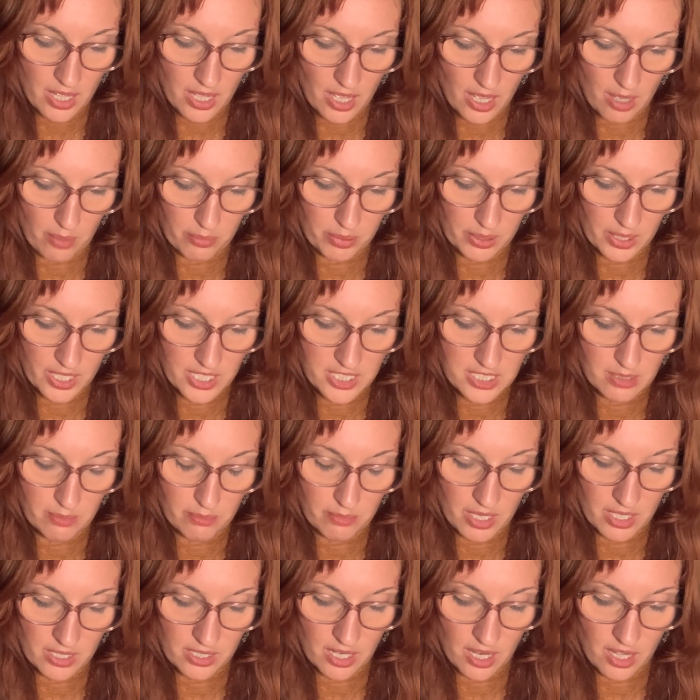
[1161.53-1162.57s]
and played
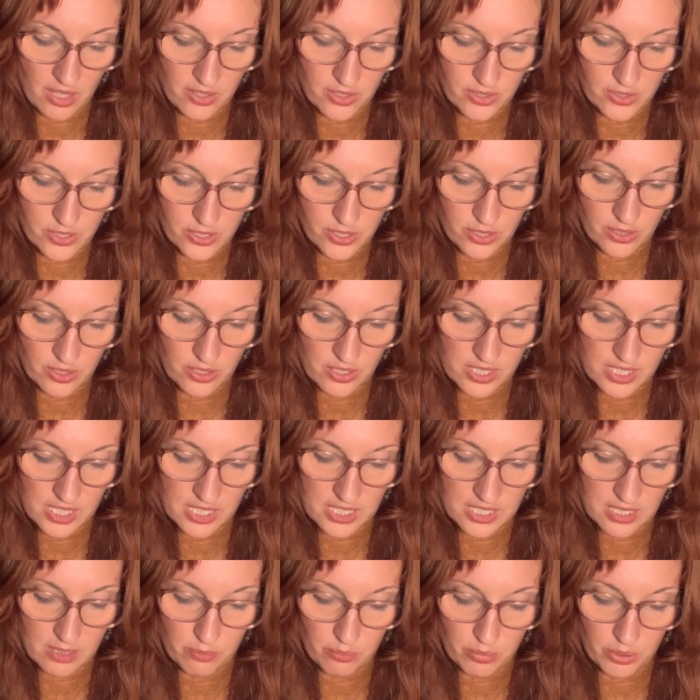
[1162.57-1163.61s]
among other tunes a
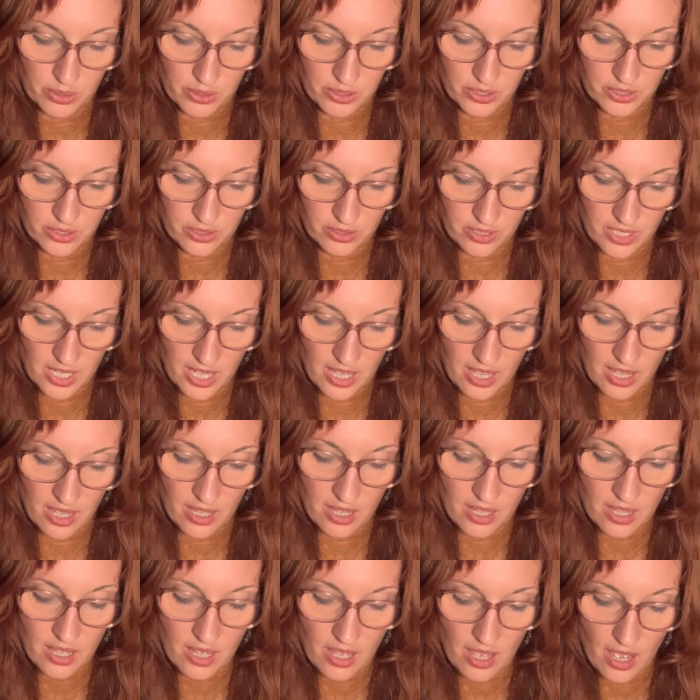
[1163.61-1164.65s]
simple little air,
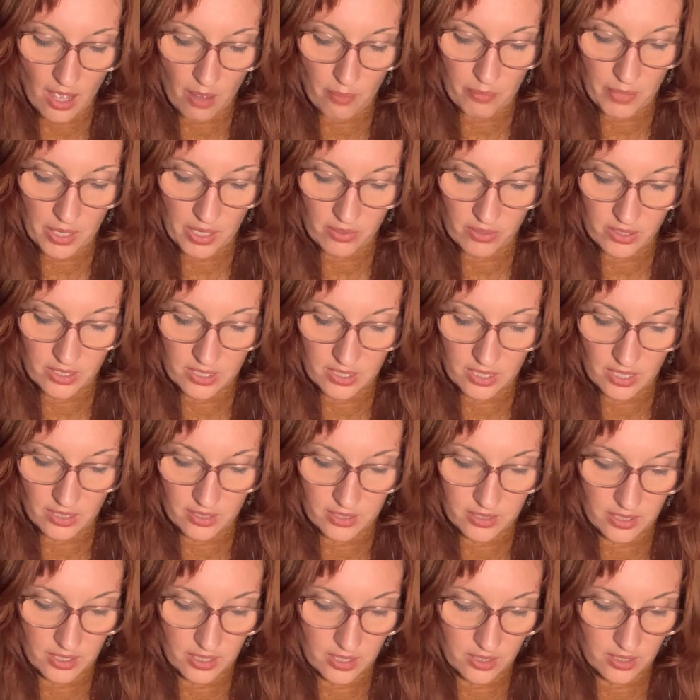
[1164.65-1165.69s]
a merry
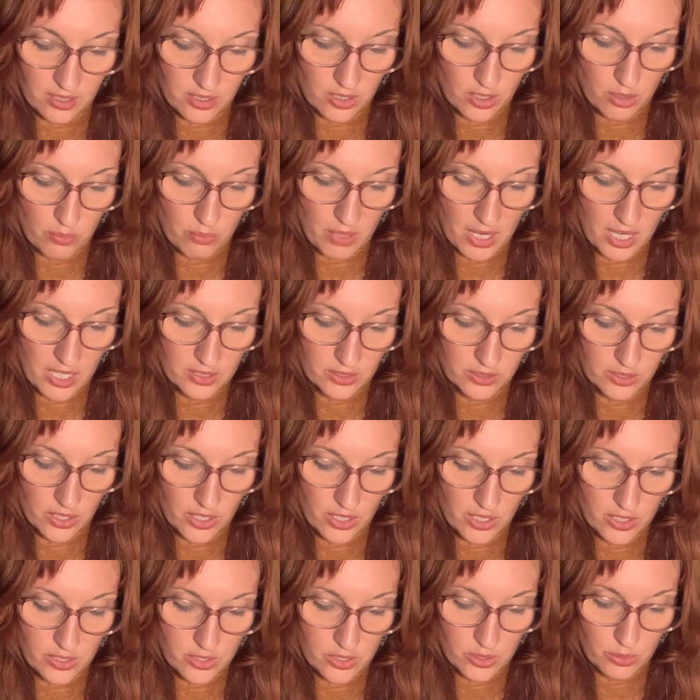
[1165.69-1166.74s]
nothing. You might
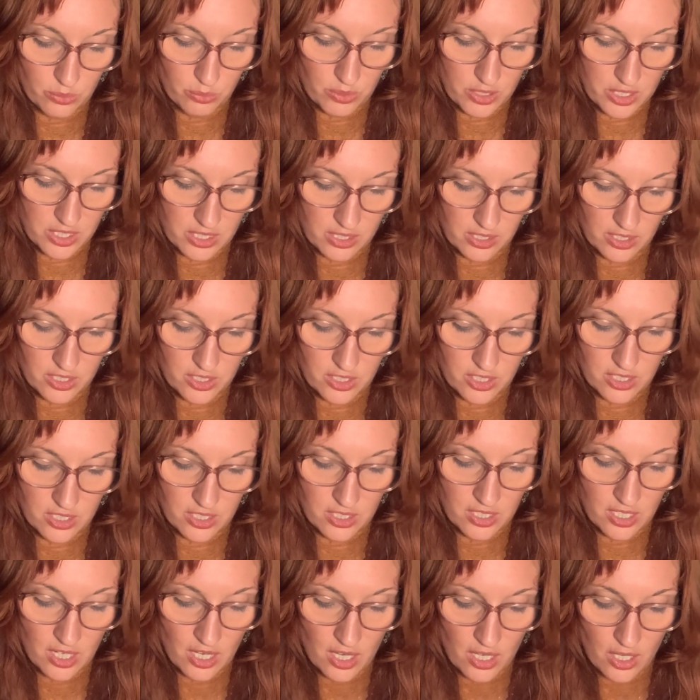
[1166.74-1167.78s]
learn to whistle it in
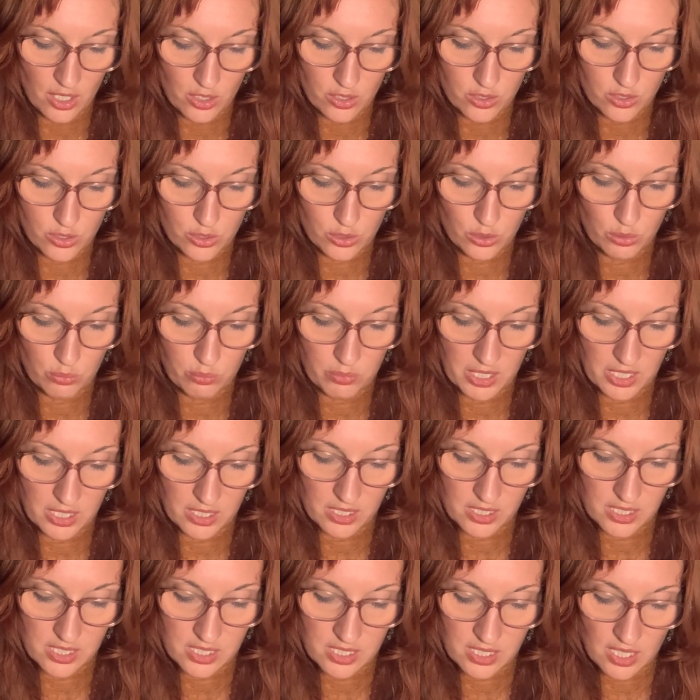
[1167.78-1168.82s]
2
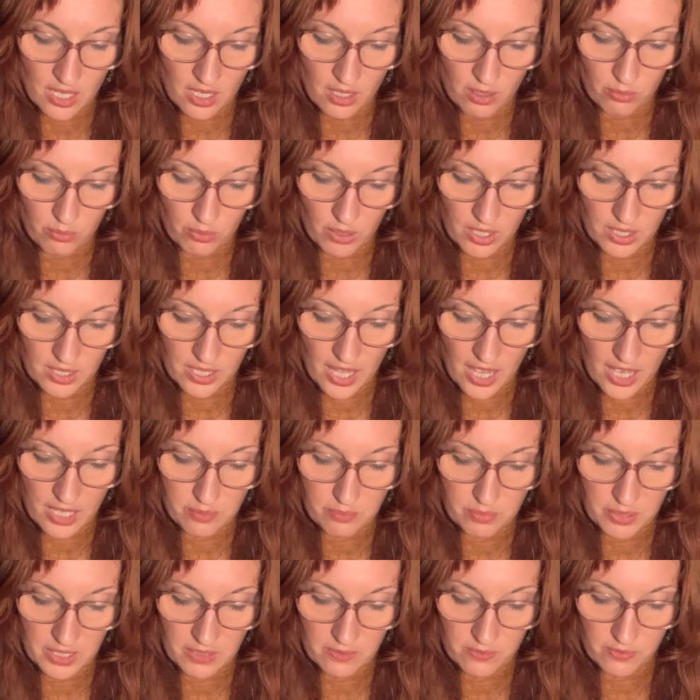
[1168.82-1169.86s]
minutes, while it had
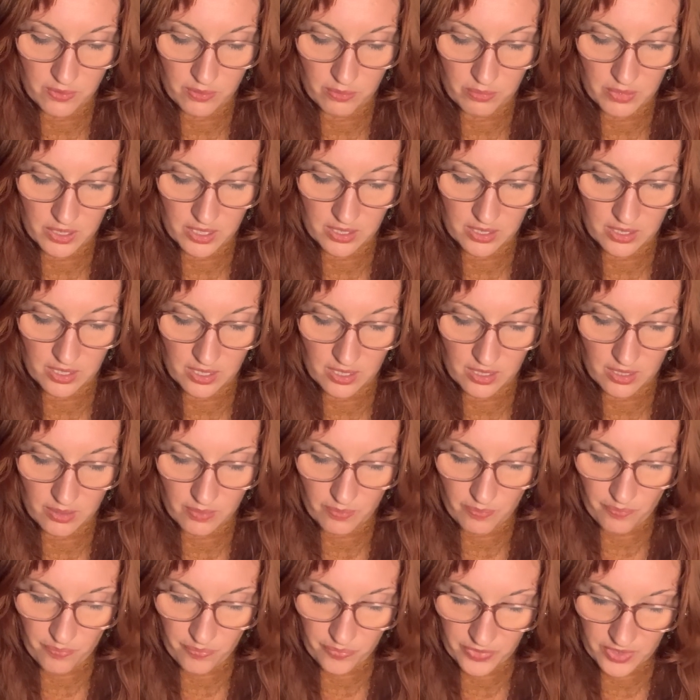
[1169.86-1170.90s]
been familiar
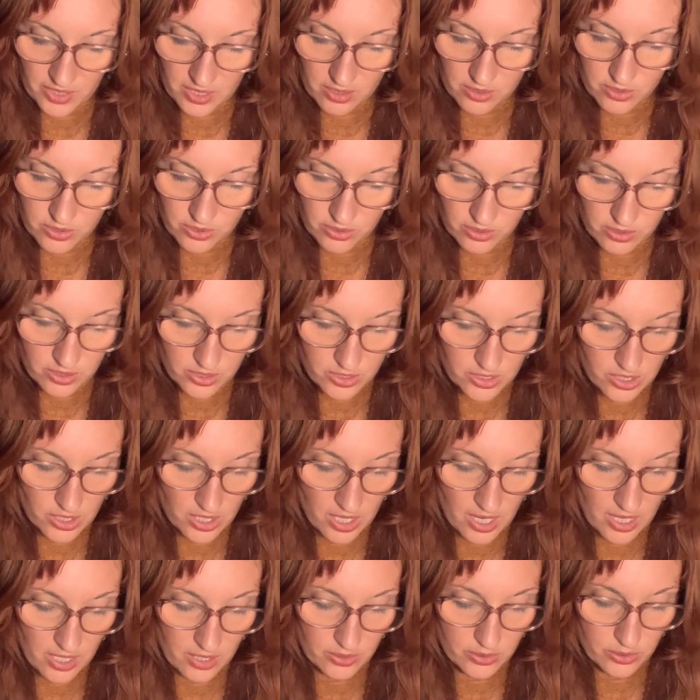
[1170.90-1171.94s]
to the
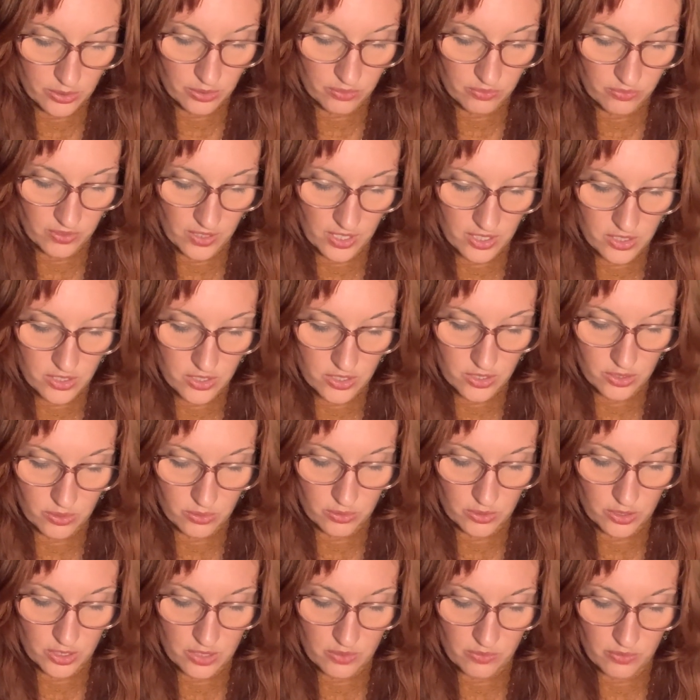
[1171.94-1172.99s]
child who fetched
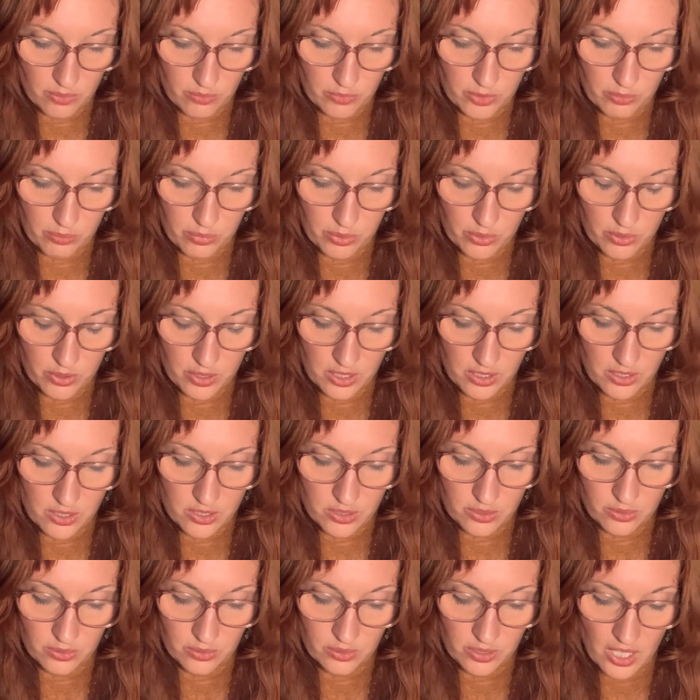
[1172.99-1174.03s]
Scrooge from the boarding
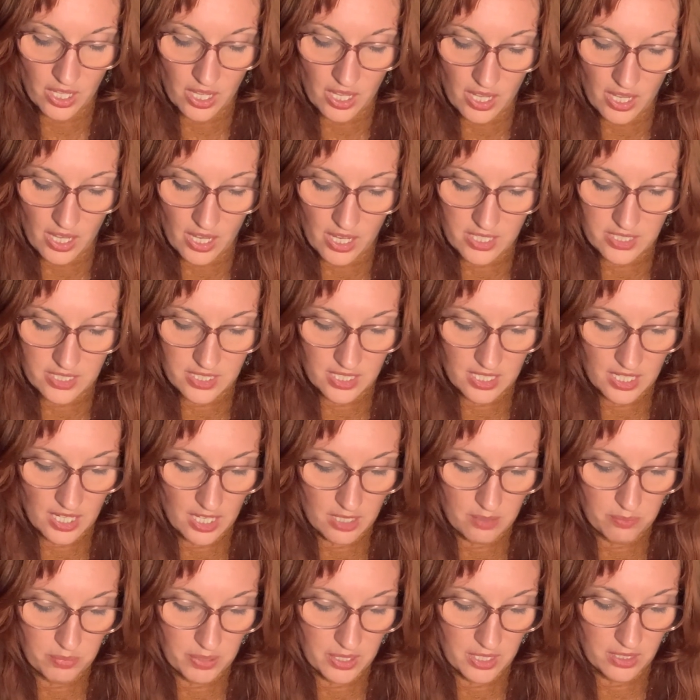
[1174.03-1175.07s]
school, as he
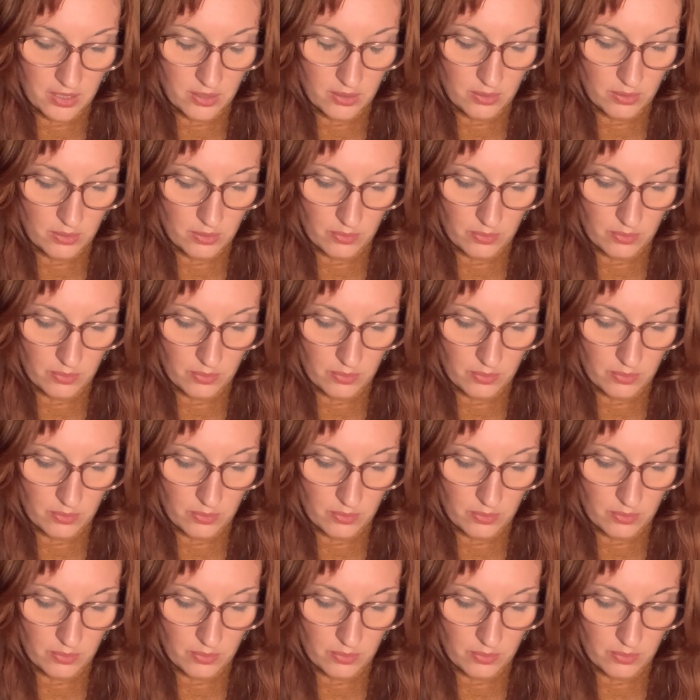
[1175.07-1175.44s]
had been